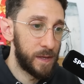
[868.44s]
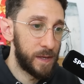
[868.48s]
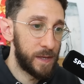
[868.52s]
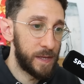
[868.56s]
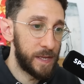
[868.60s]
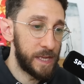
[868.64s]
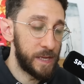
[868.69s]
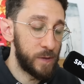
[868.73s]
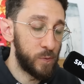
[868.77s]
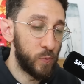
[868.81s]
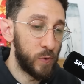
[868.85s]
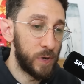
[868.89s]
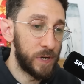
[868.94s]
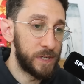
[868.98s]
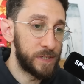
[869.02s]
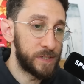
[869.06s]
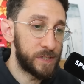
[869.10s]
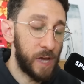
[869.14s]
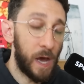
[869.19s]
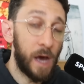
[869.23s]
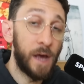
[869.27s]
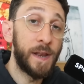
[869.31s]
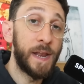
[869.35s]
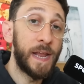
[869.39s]
It
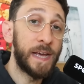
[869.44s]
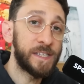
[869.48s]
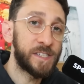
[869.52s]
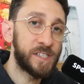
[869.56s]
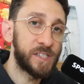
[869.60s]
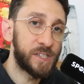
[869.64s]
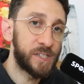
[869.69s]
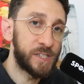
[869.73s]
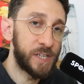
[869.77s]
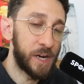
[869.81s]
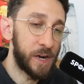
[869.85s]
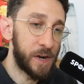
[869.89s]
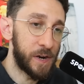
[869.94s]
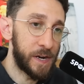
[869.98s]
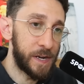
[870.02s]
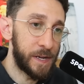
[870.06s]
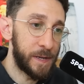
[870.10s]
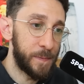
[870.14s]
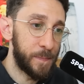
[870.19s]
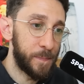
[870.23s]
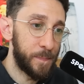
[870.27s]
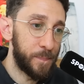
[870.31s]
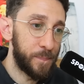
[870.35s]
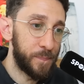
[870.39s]
was unnecessary.
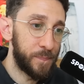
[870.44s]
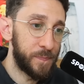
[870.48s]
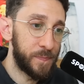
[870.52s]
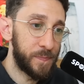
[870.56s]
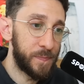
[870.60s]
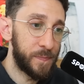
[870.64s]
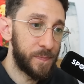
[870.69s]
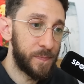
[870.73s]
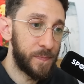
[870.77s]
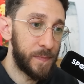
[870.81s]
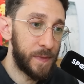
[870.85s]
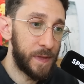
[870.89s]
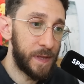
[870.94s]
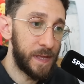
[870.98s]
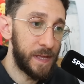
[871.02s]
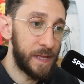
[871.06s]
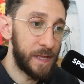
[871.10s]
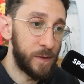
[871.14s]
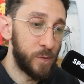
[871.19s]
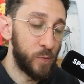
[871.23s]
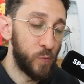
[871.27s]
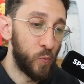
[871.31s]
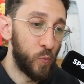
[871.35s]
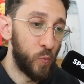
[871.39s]

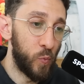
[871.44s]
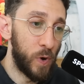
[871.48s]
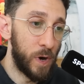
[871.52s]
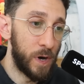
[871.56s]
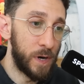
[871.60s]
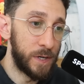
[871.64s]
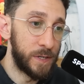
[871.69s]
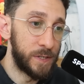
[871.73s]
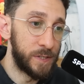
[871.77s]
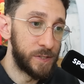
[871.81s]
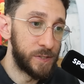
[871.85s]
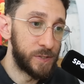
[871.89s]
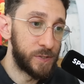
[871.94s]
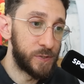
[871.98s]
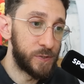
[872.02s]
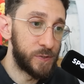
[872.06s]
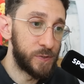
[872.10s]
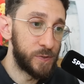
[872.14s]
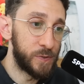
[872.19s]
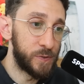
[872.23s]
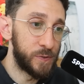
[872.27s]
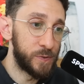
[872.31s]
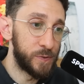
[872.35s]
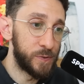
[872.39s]
It
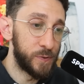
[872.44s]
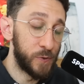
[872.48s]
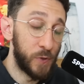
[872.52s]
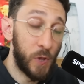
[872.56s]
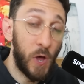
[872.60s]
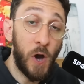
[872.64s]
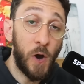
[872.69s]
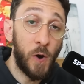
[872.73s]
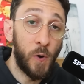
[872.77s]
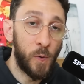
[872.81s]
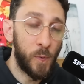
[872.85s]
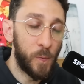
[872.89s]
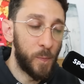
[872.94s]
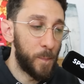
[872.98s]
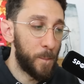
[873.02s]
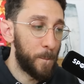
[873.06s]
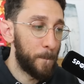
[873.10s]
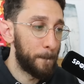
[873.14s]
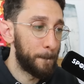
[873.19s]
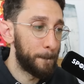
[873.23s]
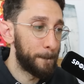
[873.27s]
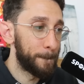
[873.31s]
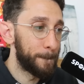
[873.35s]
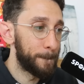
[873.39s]
was low.
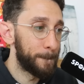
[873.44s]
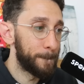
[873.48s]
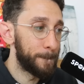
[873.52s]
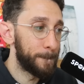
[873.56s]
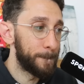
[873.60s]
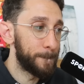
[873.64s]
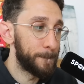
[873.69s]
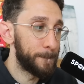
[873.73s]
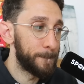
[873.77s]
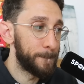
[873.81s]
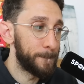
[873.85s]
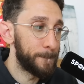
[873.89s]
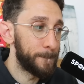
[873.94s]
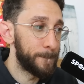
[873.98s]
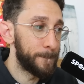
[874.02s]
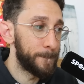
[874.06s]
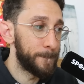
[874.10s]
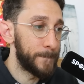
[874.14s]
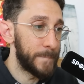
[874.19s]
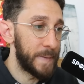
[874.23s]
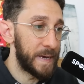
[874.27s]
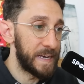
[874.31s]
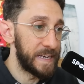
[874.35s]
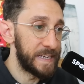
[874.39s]

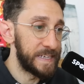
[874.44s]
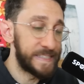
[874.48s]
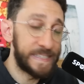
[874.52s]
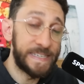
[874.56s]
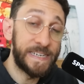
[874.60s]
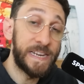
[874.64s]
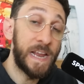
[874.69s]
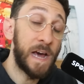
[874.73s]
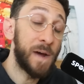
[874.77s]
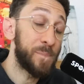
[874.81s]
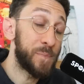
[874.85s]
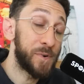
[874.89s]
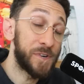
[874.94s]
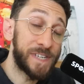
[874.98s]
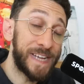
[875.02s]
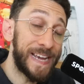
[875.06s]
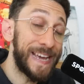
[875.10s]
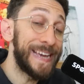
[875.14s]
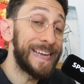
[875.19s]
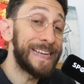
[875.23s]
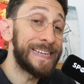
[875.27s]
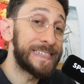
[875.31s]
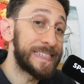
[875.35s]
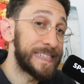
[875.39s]
It did not
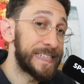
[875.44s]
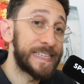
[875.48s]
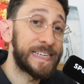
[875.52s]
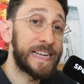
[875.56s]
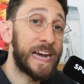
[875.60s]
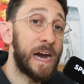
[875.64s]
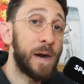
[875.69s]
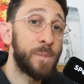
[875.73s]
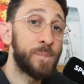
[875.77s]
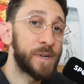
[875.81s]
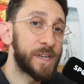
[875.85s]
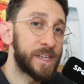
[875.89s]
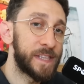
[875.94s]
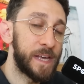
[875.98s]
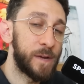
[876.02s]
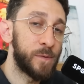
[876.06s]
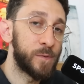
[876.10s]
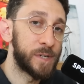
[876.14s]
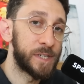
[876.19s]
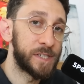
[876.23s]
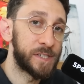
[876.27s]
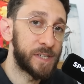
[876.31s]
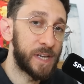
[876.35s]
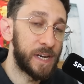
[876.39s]
pertain to the topic they were
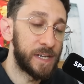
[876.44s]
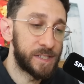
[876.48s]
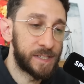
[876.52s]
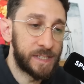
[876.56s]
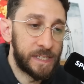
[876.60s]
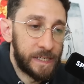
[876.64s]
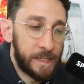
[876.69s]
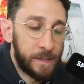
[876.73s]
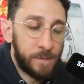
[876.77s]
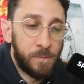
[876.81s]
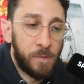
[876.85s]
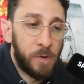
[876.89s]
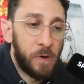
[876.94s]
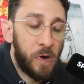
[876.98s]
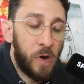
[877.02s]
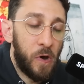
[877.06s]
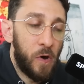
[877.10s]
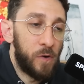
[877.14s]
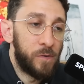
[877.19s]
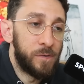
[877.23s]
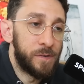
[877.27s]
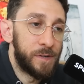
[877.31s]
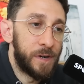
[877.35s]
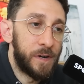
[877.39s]
discussing.
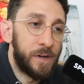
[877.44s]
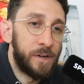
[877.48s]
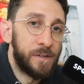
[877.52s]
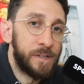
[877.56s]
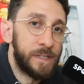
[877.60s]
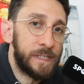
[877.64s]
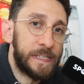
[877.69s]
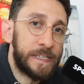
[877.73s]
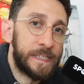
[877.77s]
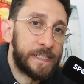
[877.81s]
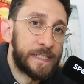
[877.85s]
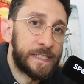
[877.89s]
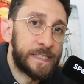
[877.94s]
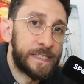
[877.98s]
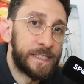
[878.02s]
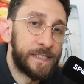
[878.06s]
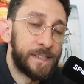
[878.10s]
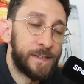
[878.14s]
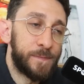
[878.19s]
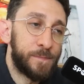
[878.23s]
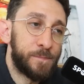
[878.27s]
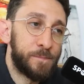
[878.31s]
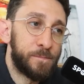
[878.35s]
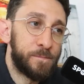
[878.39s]
All in all, it's
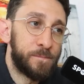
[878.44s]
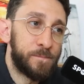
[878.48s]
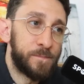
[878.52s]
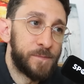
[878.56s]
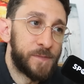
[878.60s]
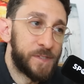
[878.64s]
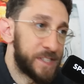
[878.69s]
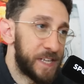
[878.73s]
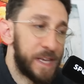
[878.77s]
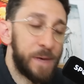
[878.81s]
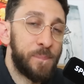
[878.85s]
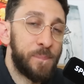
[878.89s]
Skip